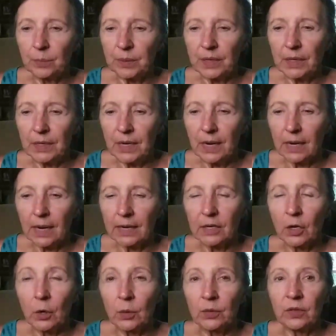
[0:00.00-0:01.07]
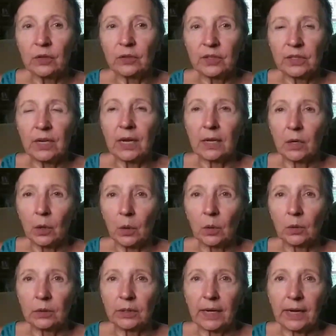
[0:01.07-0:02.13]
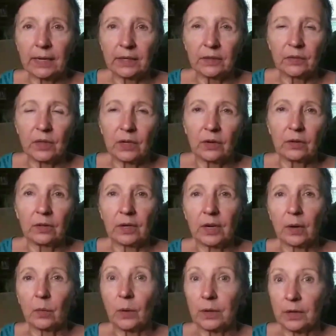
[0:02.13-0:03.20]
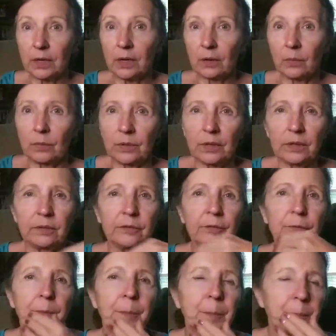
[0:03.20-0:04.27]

but I know there's not a whole lot in there that I want to get rid of